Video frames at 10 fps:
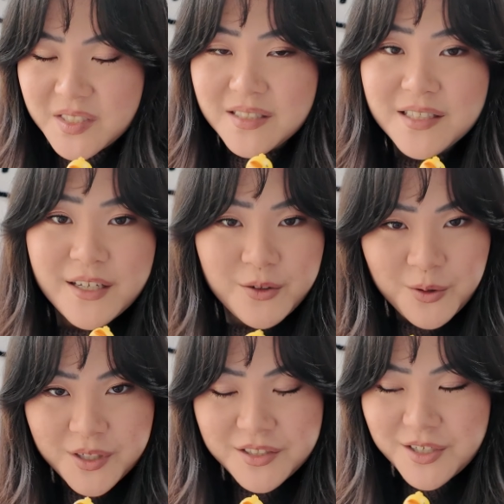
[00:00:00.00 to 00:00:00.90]
This is the
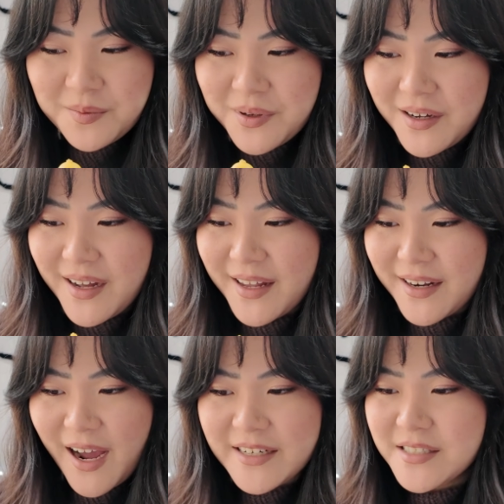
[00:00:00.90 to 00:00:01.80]
accordion jumper,
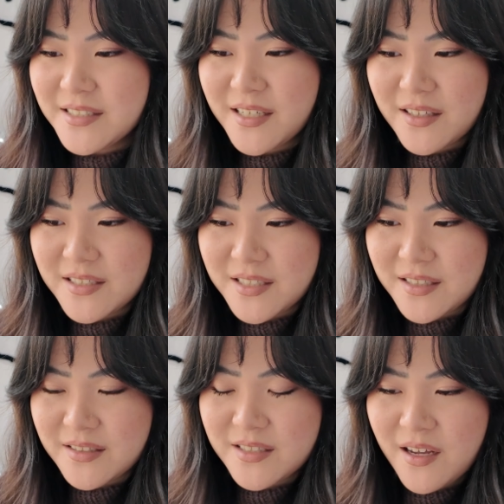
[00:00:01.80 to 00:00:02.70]
and I just think this
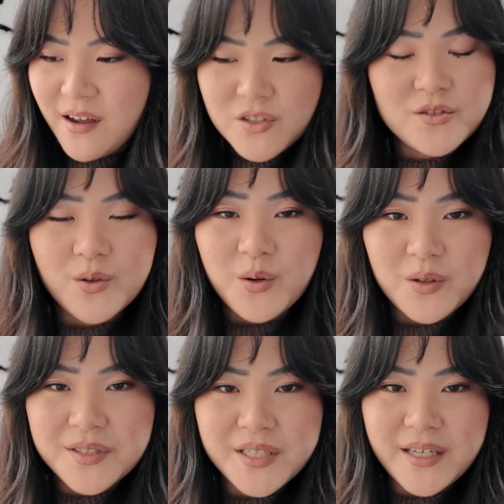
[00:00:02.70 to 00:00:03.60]
is just the
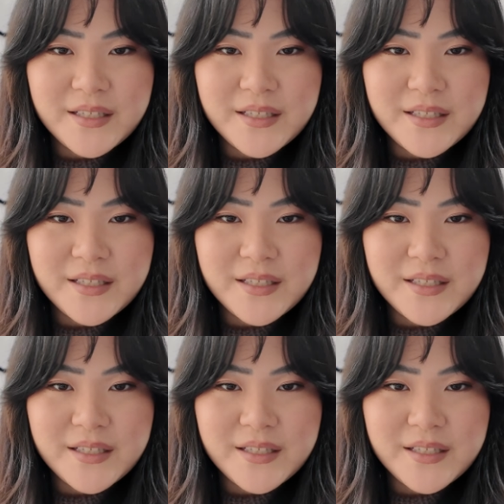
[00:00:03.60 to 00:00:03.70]
coolest thing.